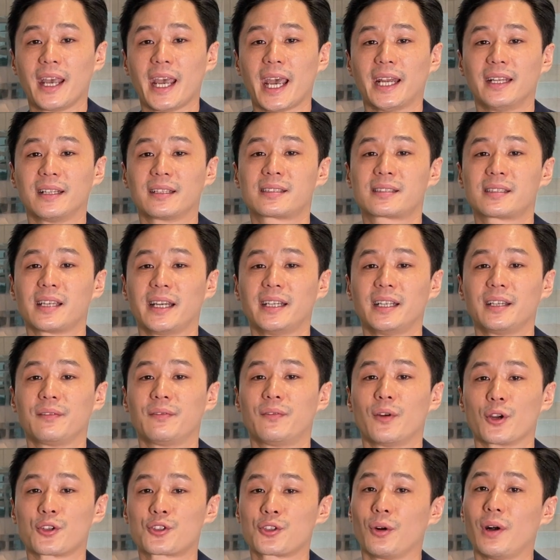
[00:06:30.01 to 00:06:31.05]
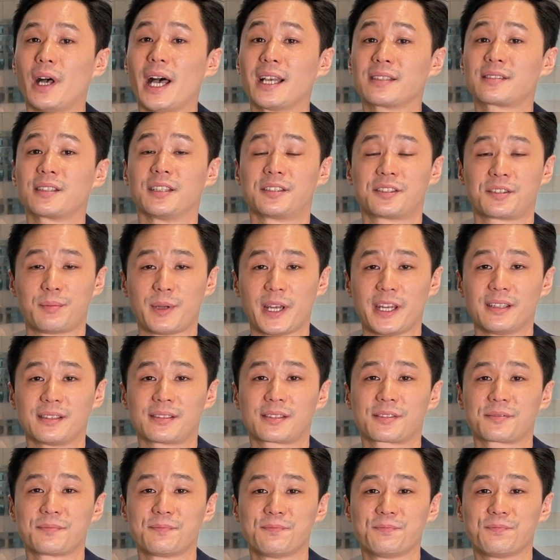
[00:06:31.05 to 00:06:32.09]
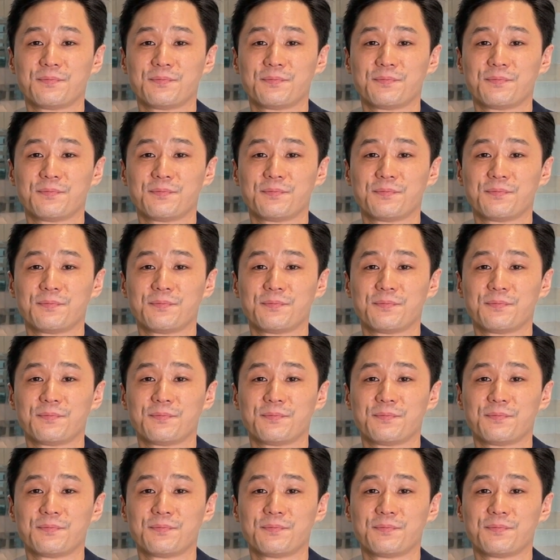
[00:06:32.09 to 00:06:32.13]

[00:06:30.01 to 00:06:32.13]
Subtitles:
and exciting virtual asset space.